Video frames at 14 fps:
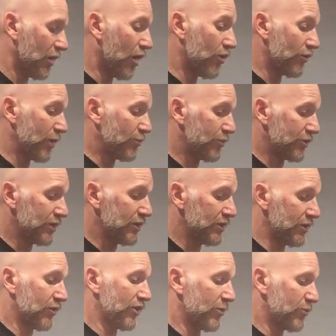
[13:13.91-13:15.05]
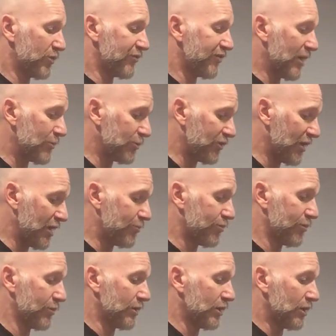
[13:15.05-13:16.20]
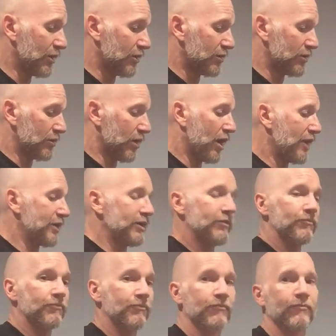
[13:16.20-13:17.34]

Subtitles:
Oh, and they put the fiber tape on it,